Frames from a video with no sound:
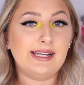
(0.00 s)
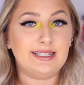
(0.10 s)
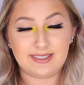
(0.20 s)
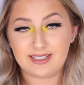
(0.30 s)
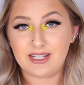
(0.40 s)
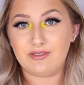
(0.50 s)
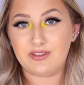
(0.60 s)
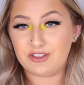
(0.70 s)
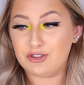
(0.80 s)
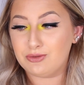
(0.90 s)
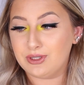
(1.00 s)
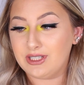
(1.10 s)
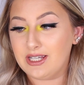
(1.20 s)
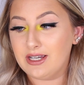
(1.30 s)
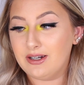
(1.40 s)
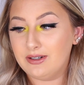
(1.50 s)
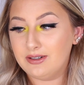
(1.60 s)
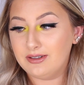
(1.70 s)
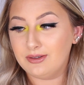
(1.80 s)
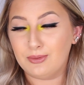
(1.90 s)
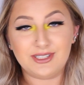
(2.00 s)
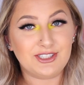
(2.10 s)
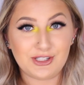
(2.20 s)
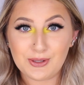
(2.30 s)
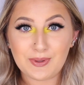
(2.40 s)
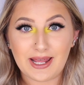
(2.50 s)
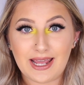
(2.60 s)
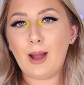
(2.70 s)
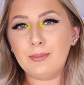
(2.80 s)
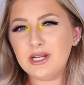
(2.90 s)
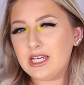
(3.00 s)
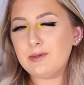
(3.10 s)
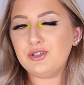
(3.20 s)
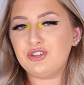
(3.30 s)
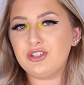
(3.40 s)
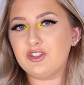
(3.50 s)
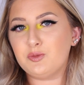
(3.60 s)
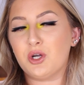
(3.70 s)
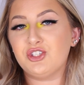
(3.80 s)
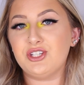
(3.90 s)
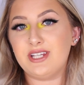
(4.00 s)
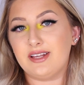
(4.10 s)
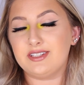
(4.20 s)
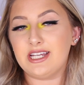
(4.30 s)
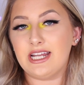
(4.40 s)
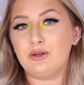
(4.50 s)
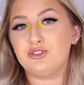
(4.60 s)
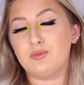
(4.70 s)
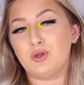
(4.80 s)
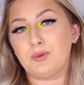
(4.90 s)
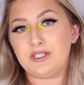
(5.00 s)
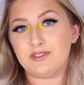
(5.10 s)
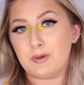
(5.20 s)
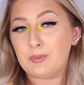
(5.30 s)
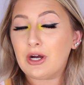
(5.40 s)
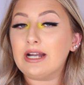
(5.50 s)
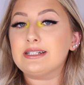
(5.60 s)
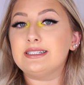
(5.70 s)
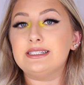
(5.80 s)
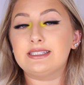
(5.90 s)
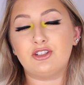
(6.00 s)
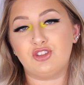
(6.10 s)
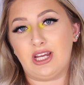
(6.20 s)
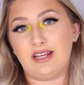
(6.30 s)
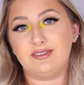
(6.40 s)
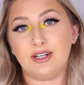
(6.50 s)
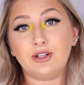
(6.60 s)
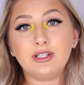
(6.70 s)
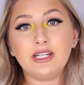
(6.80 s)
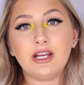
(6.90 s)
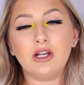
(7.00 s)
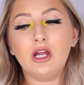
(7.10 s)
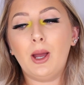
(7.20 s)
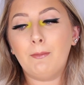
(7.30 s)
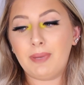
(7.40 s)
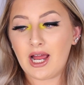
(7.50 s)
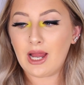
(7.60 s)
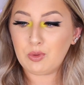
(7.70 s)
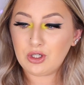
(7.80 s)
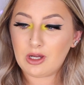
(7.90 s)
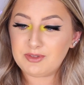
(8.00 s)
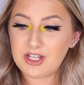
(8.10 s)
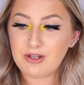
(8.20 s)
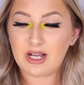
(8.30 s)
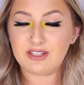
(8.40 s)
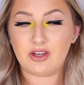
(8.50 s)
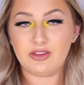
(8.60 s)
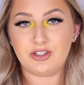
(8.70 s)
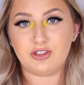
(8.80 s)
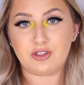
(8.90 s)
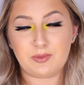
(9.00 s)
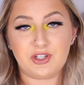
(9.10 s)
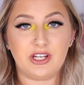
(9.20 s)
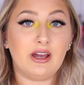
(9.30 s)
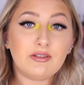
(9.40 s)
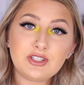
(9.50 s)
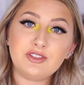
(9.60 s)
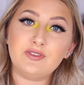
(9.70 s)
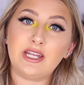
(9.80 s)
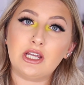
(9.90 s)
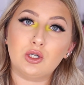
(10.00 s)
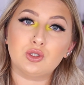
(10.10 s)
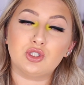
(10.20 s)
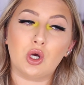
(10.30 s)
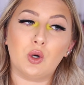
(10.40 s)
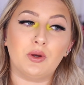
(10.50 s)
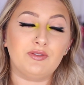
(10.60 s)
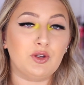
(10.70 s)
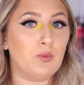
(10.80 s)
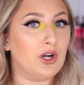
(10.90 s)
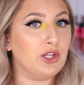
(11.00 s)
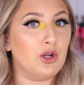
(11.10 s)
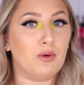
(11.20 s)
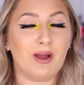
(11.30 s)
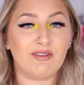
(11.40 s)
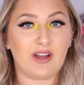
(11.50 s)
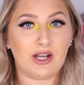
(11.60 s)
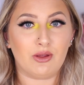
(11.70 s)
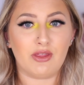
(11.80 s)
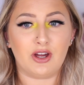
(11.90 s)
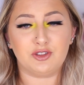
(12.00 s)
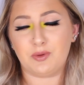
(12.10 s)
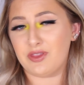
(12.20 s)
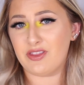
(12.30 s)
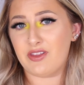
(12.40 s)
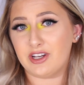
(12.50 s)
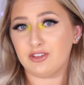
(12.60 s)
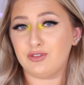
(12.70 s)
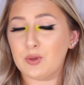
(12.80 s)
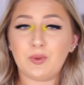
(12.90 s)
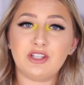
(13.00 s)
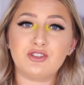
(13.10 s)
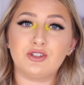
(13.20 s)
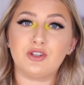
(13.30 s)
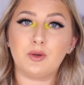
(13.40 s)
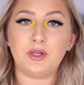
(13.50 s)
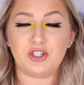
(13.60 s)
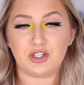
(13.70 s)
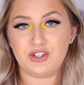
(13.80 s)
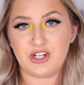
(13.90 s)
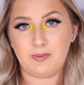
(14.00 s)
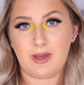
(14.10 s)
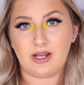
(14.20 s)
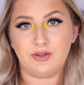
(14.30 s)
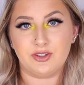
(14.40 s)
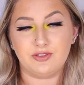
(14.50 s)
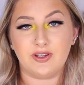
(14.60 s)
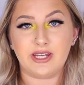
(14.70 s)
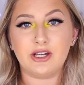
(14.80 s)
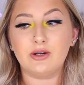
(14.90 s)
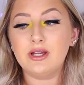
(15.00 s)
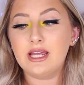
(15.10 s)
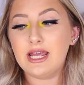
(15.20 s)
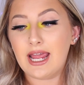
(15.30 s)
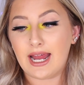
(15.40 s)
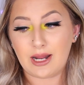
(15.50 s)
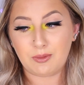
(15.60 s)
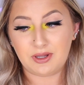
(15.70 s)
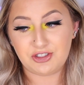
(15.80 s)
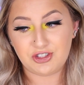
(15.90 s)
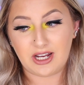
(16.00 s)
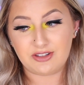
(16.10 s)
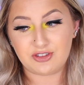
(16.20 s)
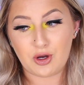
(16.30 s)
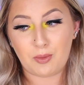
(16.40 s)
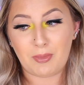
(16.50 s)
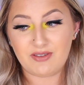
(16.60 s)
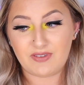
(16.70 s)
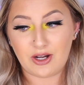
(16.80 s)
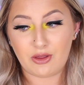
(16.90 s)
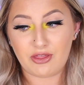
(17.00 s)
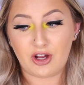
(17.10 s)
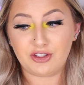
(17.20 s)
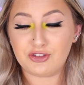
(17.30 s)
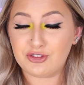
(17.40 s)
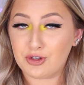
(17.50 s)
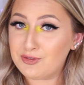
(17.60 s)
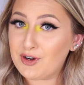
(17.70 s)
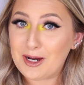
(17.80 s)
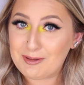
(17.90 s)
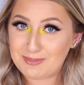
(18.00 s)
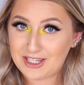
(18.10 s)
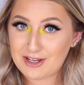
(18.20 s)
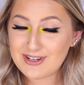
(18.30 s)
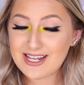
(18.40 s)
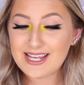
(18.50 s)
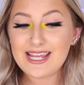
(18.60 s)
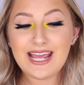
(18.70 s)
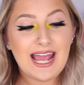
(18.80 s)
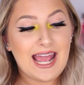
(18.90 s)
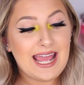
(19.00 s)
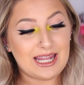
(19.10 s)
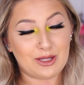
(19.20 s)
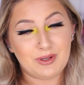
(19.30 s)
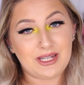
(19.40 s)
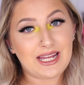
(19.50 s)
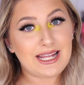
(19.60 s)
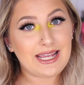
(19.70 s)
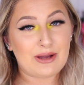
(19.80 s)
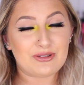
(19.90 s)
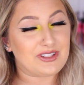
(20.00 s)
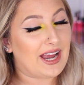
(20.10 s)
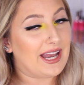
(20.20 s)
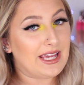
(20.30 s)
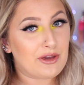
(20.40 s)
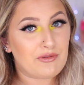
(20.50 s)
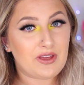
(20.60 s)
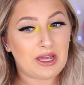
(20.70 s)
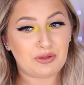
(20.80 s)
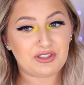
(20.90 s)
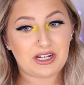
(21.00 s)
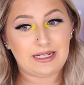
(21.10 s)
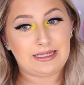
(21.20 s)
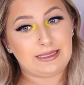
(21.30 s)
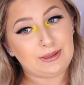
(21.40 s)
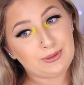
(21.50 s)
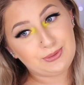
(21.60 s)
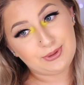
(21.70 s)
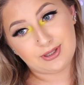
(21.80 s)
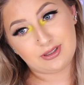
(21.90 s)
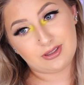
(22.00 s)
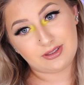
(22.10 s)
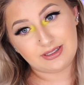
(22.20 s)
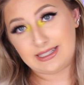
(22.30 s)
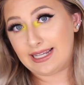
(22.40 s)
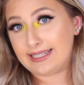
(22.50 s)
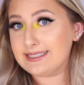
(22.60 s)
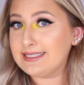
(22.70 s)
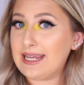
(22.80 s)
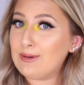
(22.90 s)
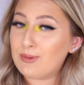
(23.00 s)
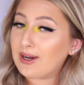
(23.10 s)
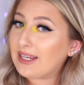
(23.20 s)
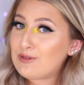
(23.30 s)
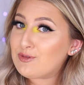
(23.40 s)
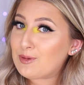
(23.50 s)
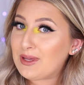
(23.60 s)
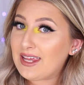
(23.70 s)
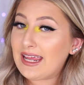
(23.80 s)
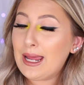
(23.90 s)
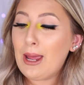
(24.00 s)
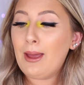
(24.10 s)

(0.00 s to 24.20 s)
and see if this is really what's doing it. I'm going to keep using this brush and testing it out some more with different products and such, like I said earlier, but I will update you guys on the description of this video. So if you want to know my final thoughts within the next few weeks or so, be sure to check back on this video, and I will let you guys know my final thoughts. So far, I'm loving it. In the beginning, I was kind of iffy. I was kind of like, ooh girl, like, this ain't working for me.